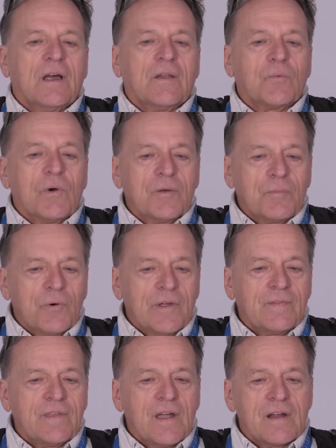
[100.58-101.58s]
at one
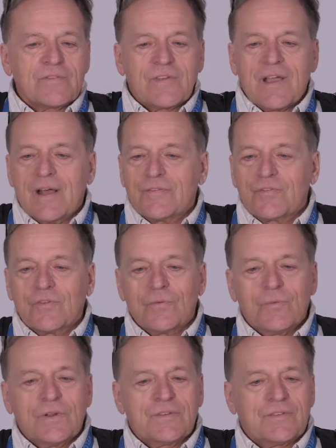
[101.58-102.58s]
point, the Arts
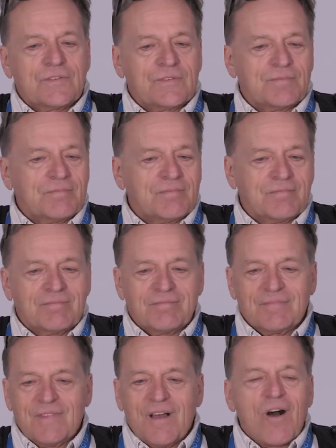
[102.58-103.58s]
Council was
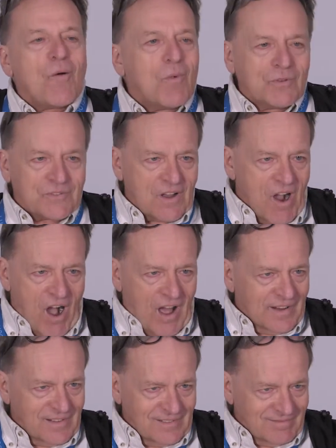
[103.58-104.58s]
almost
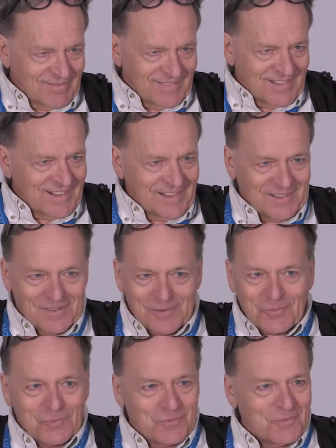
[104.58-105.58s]
gone.
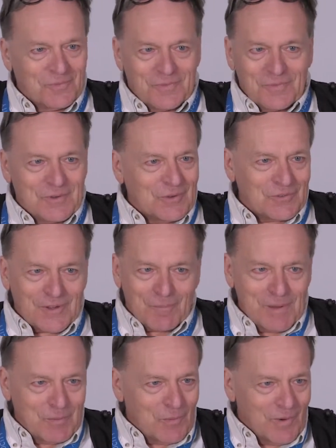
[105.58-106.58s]
You know,
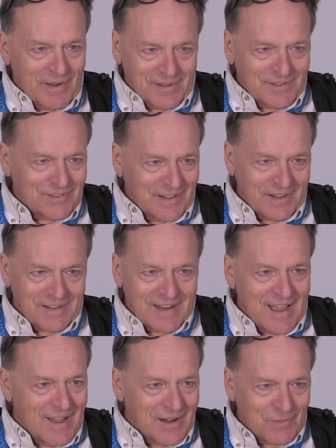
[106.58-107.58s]
some people wanted to shut it
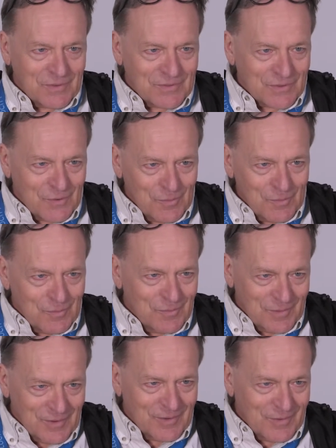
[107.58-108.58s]
down. It was so
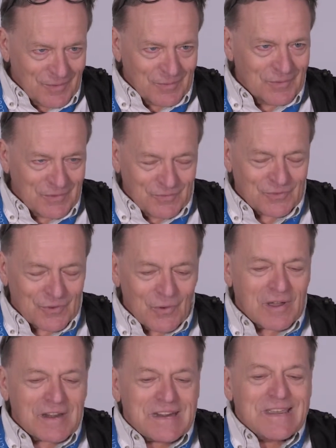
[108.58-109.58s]

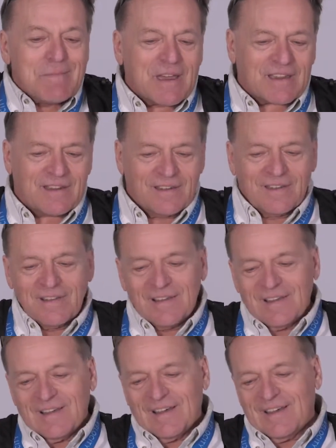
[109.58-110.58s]
anemic
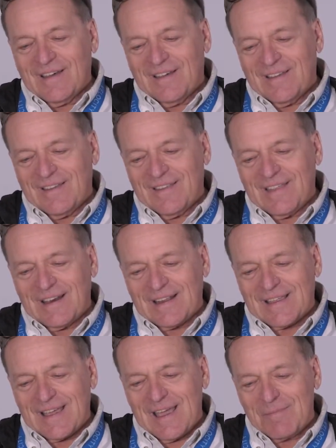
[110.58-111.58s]
that
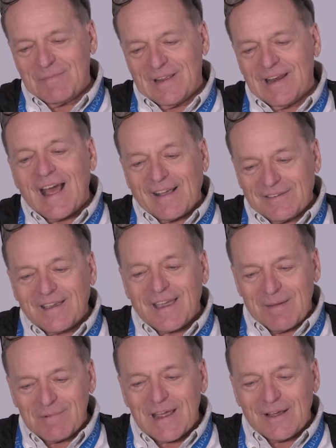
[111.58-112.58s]
it actually
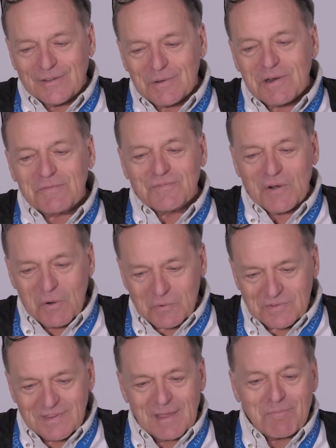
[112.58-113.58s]
came down to a
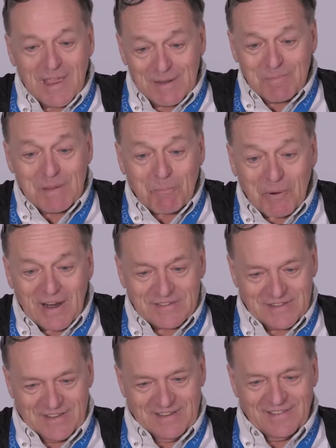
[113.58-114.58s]
vote. They made me
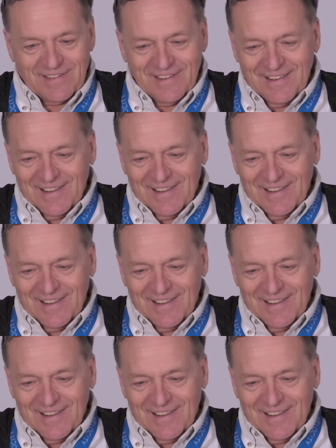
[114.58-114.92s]
president.